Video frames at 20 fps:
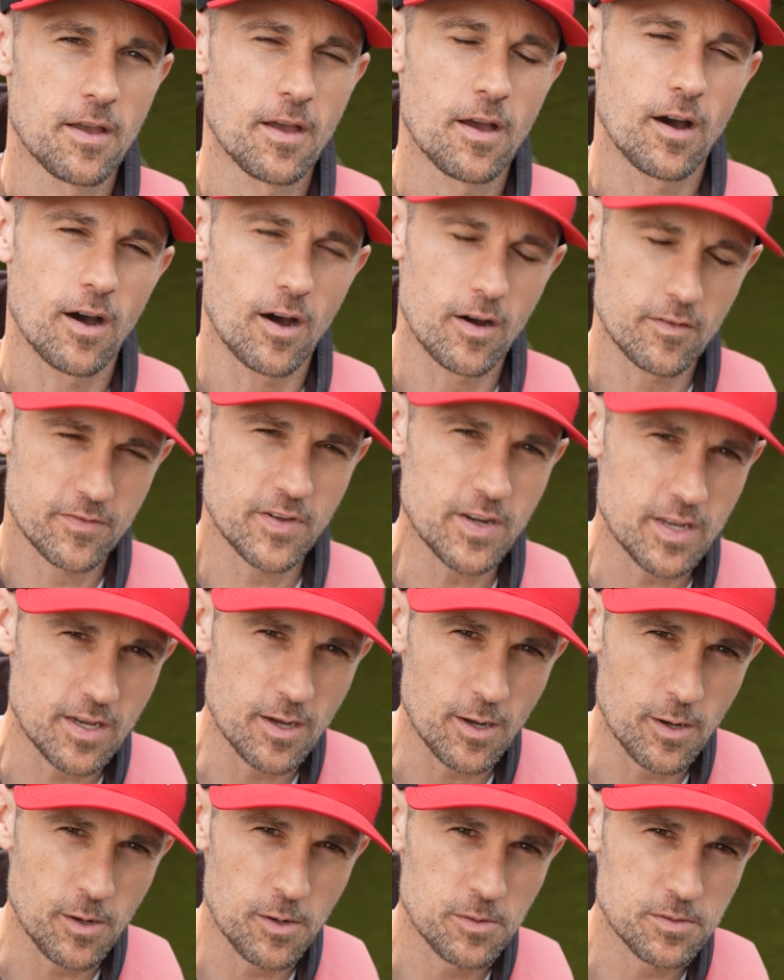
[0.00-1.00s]
of
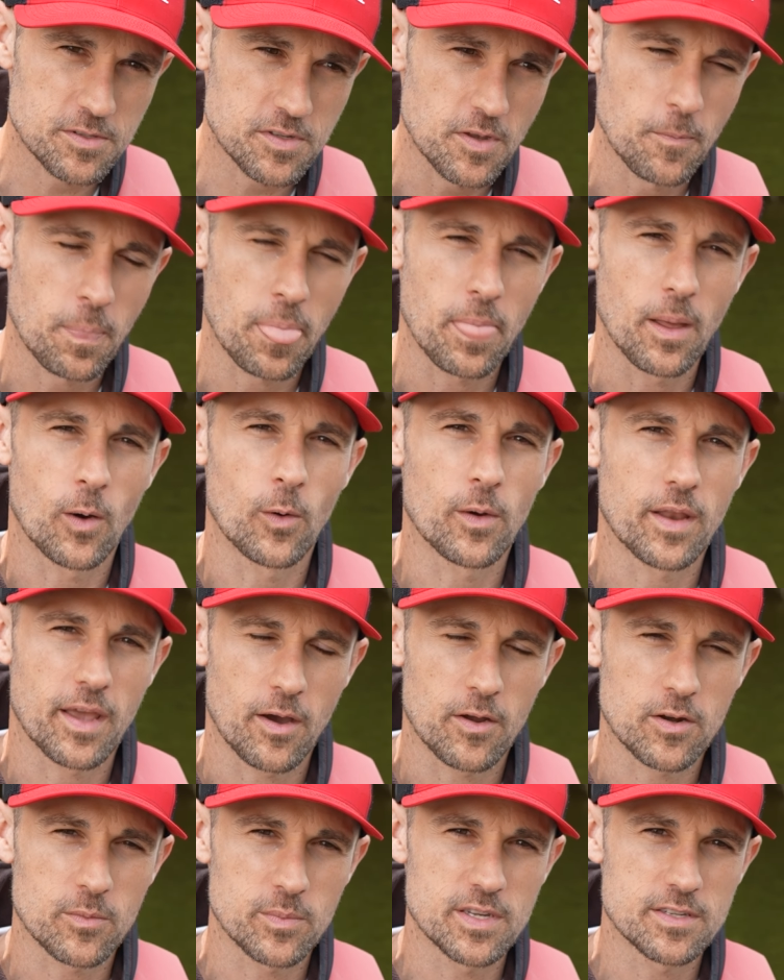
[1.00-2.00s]
videos on
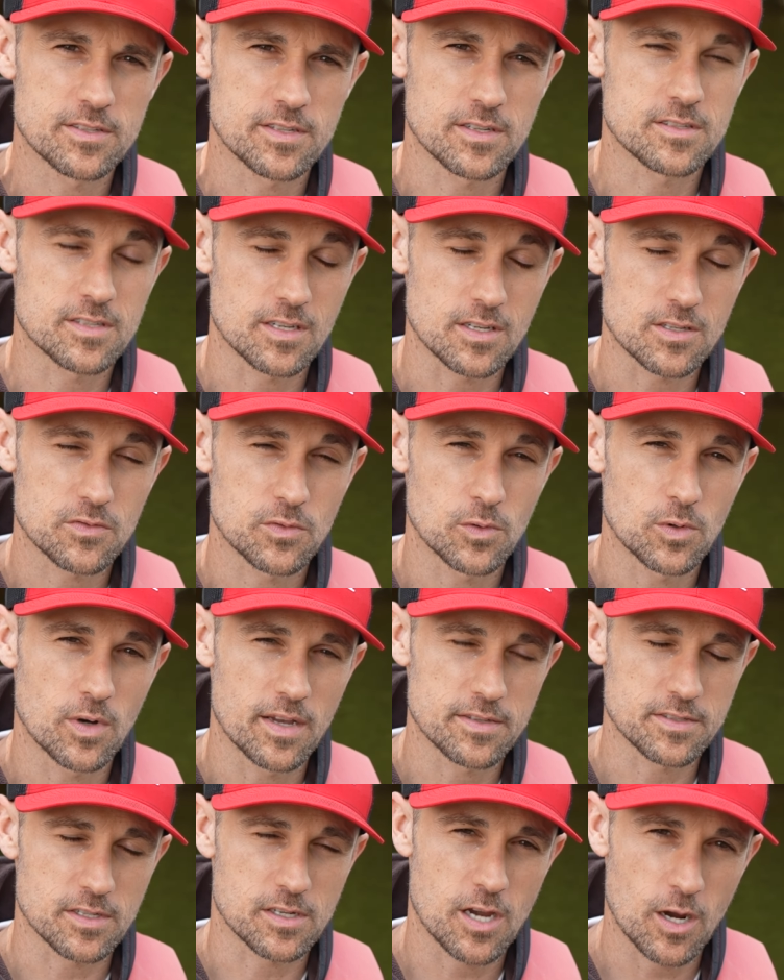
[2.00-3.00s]
how to be successful
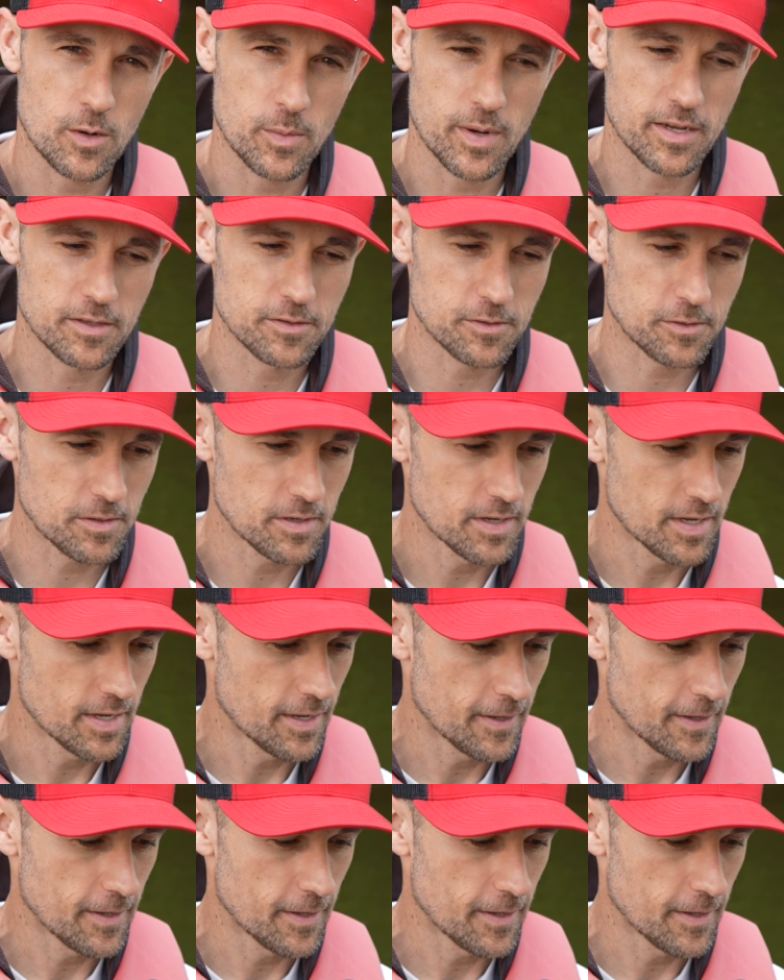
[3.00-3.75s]
as a co-angler.